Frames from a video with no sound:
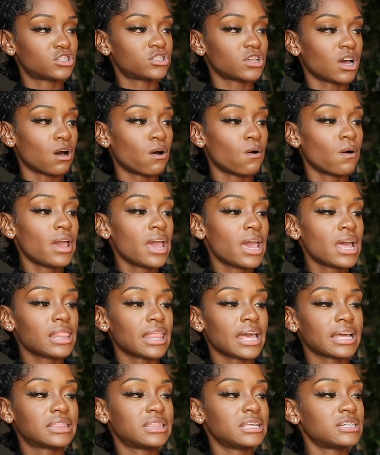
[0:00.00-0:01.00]
So
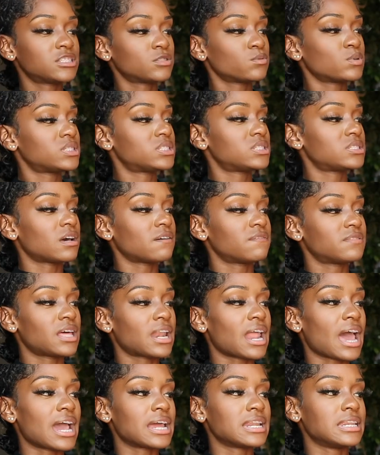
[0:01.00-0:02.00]
like this was stuff
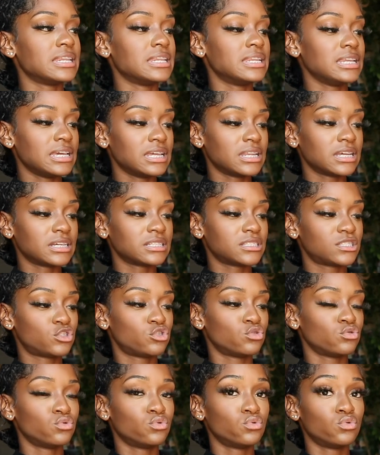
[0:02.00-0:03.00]
that I needed
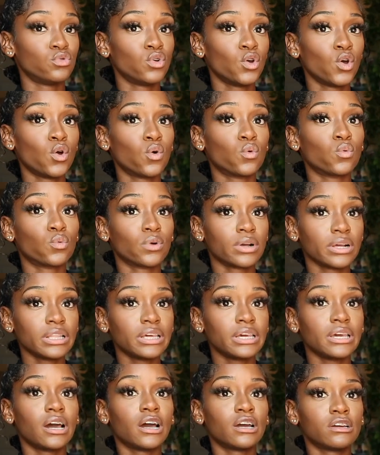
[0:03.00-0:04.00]
to
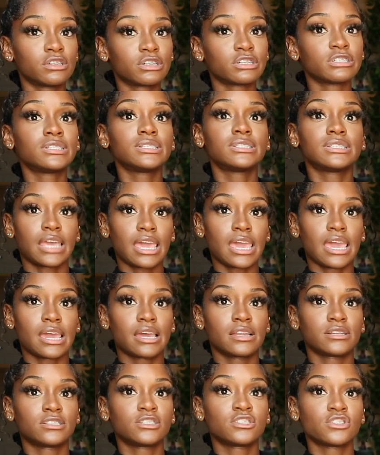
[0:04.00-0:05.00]
really
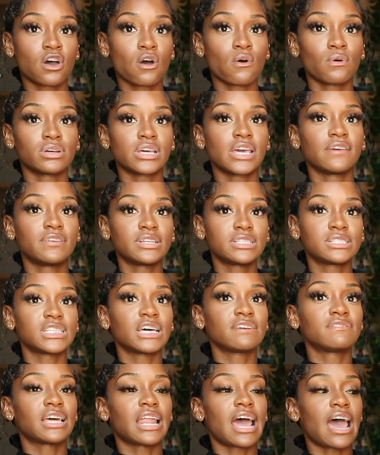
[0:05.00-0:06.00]
understand. So if it's
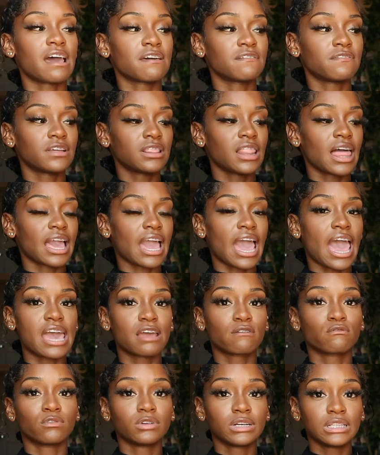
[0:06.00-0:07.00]
stuff that I feel like I
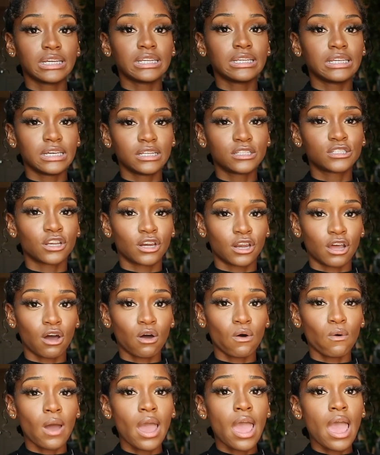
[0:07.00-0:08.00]
really need to
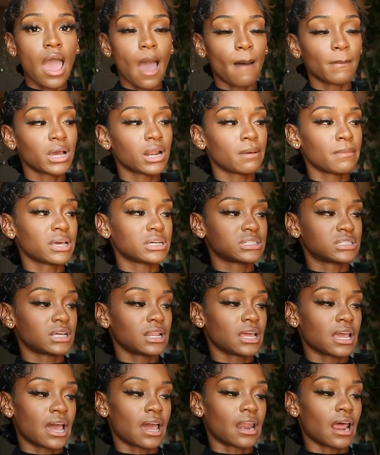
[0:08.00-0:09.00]
know, I'm gonna make a
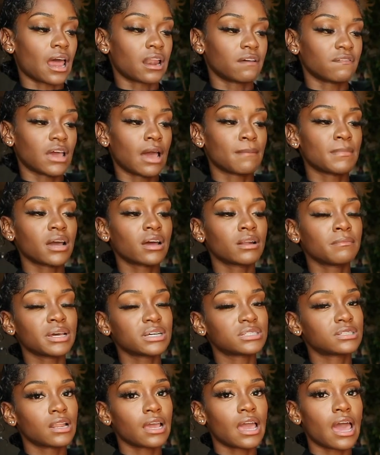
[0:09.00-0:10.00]
study guide out of it. I'm not gonna make
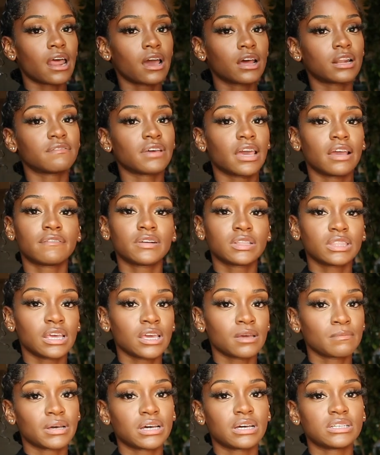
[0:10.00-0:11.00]
a study guide out of
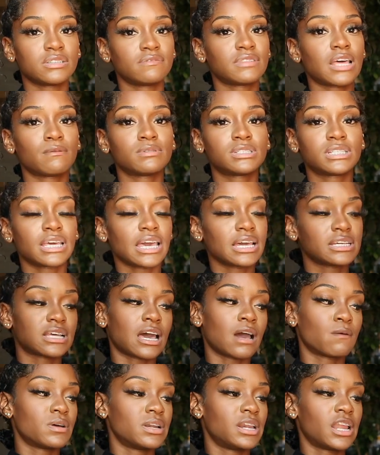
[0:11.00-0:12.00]
everything, because if that was the case,
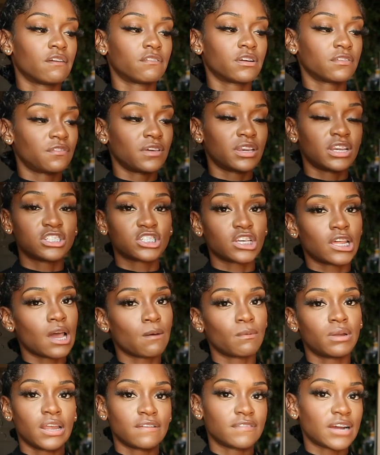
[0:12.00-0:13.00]
I would never finish and I
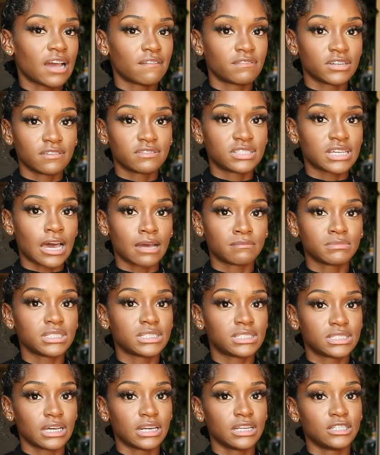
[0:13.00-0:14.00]
would never have enough time to
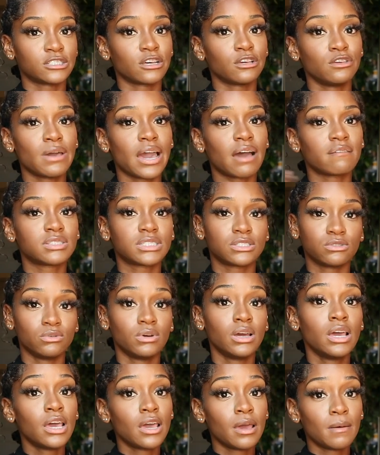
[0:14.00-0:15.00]
study. So you have
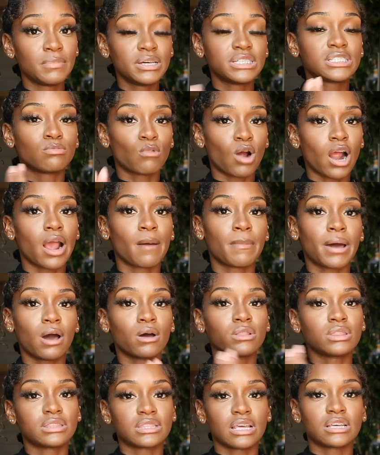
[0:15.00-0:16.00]
to be smart
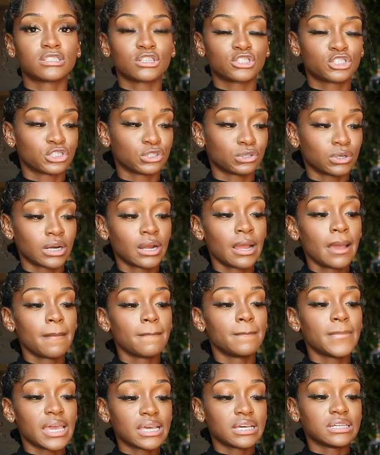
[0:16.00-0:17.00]
about the things that you're
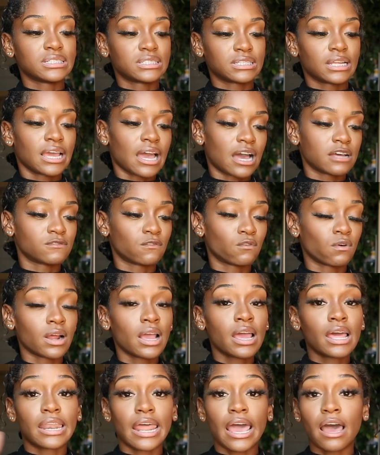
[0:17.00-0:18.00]
making study guides for.
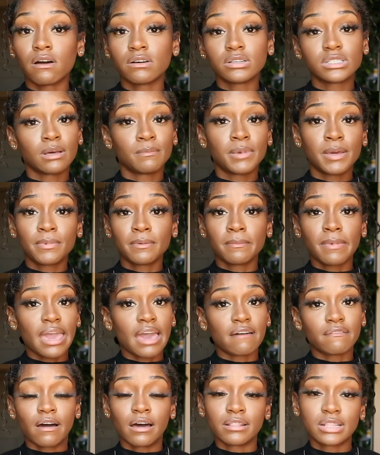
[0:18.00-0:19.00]
Now, some people may
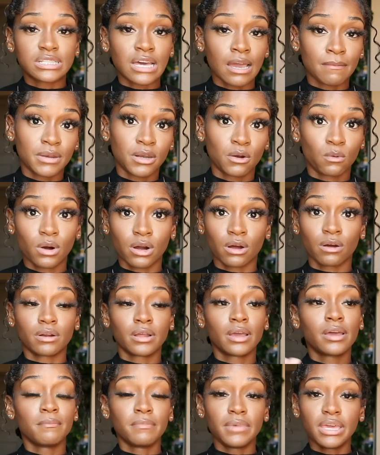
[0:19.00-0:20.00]
have all the time in the world.
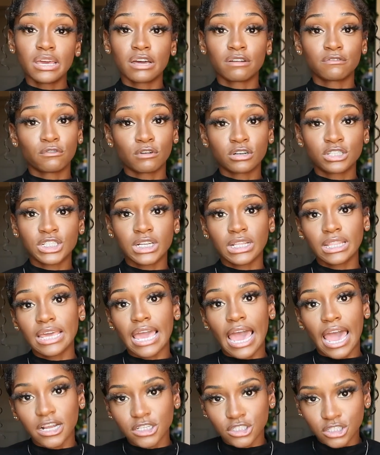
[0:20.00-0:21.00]
Me,
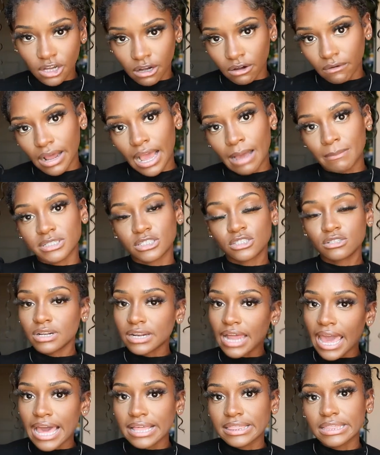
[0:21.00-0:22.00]
unfortunately, I don't. I'm a
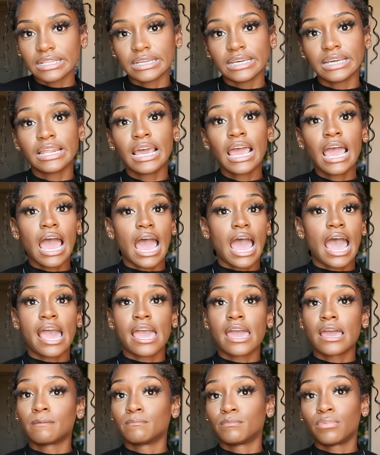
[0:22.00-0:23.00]
student athlete.
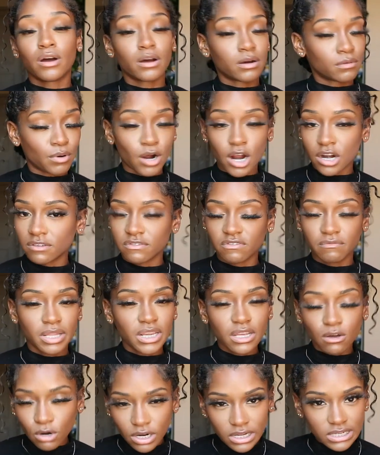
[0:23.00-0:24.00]
I am a part of
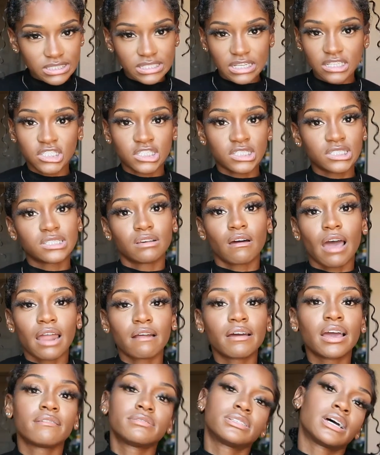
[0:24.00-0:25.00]
many organizations, so I
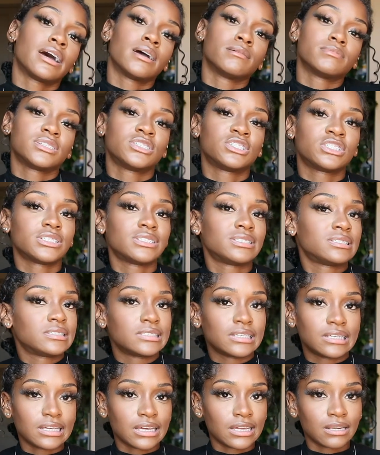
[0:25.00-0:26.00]
don't have time to just
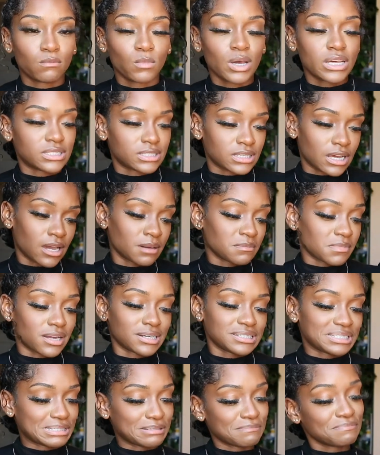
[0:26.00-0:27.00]
sit and waste time,
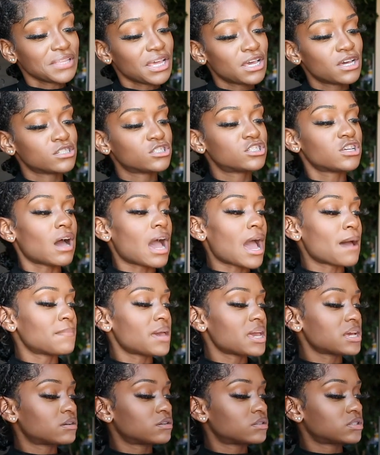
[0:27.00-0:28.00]
honestly. So I
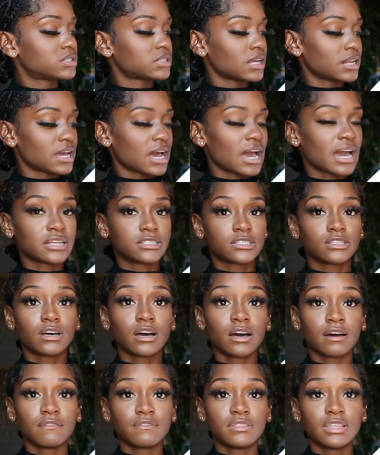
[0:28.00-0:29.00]
make study guides
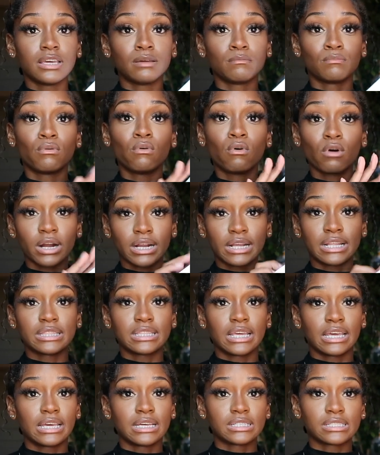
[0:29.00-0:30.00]
of the important
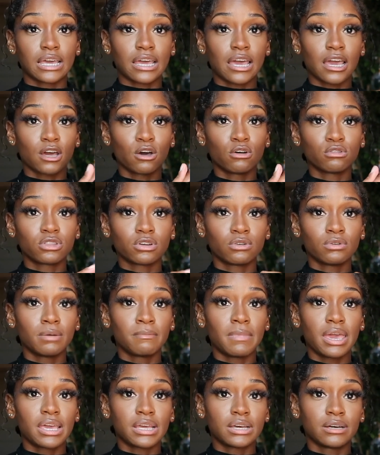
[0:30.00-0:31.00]
things. Like I go through and
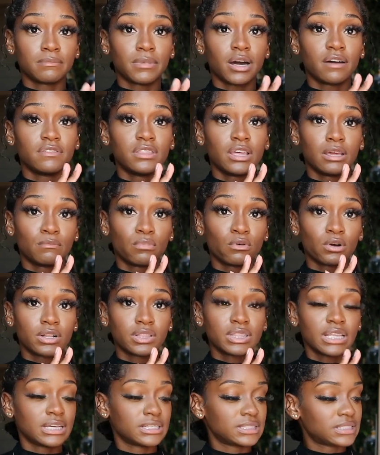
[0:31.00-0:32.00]
make them of the
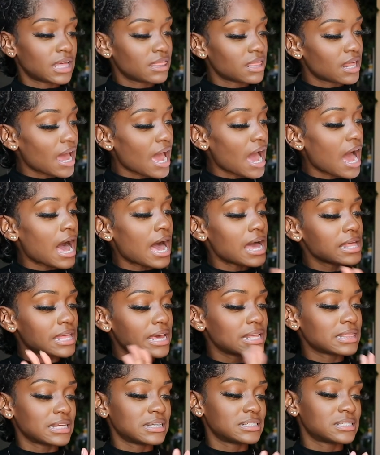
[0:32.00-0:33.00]
important things, and then I
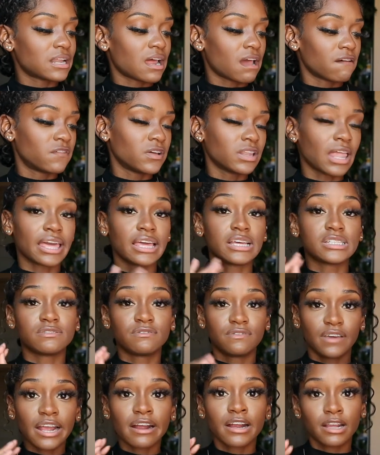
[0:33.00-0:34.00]
highlight things that I feel like is
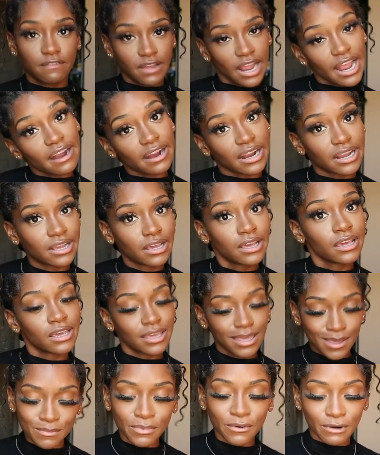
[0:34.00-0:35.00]
very, very
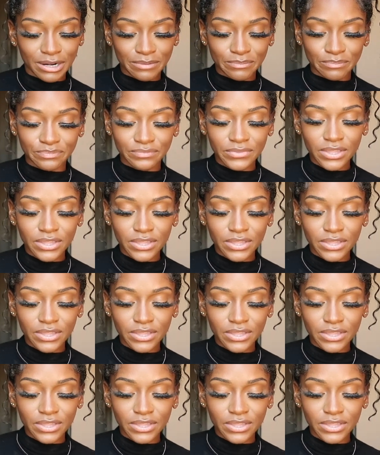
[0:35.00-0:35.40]
important.